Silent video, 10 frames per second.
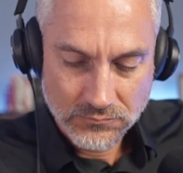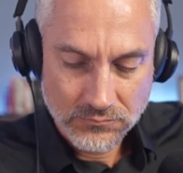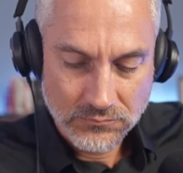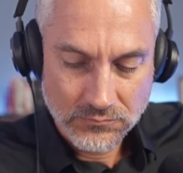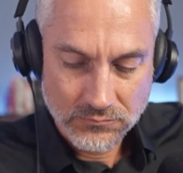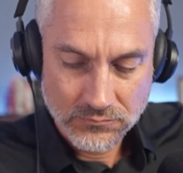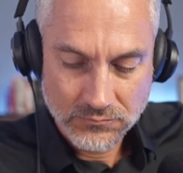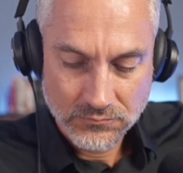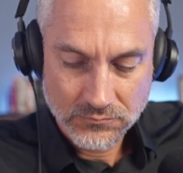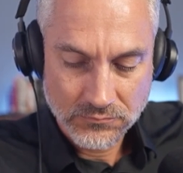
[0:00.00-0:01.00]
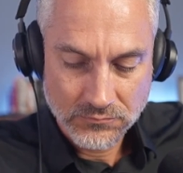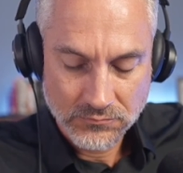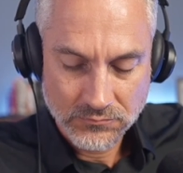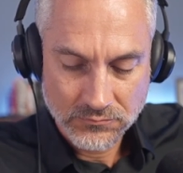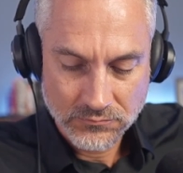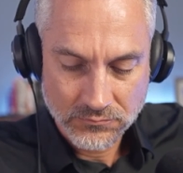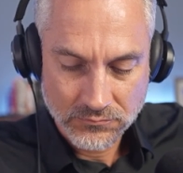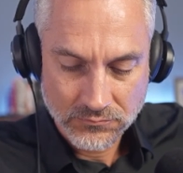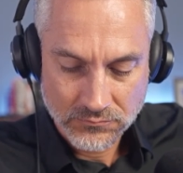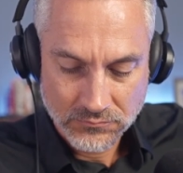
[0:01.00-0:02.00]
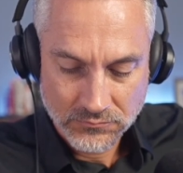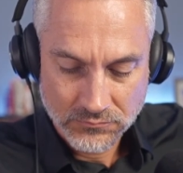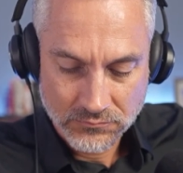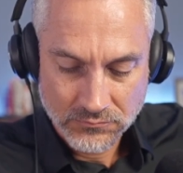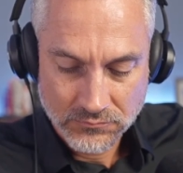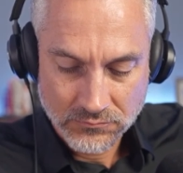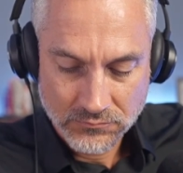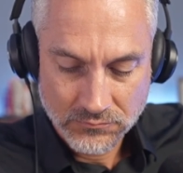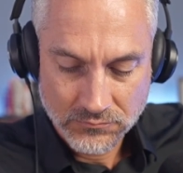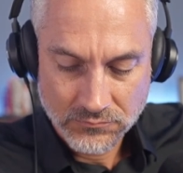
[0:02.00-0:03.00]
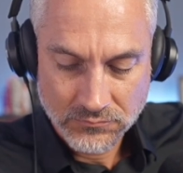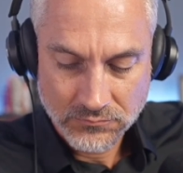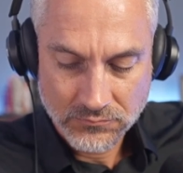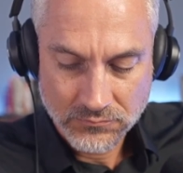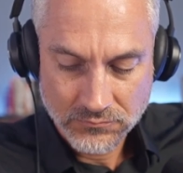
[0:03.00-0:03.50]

(not speaking)